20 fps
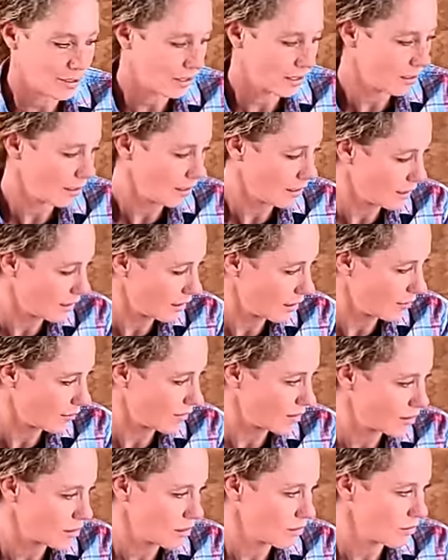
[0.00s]
but
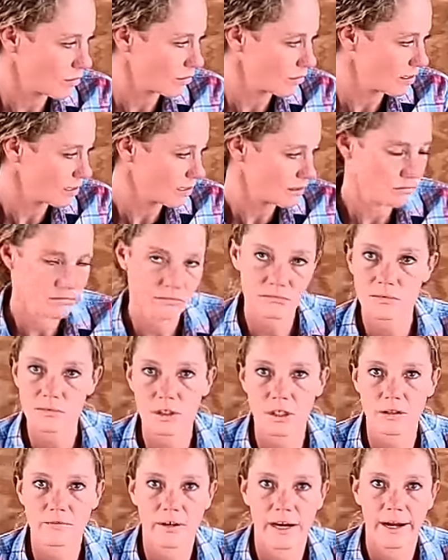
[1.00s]
it's only
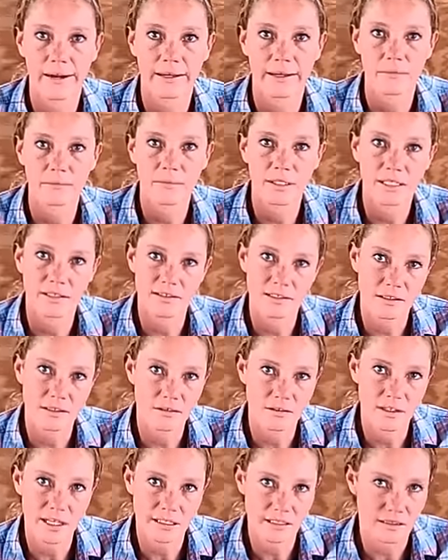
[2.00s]
nerve-wracking because
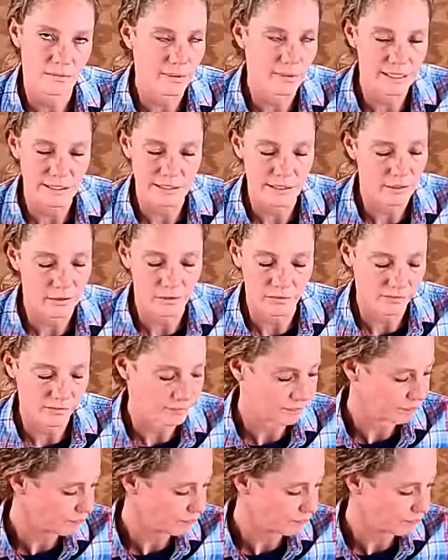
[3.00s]
I do that to myself.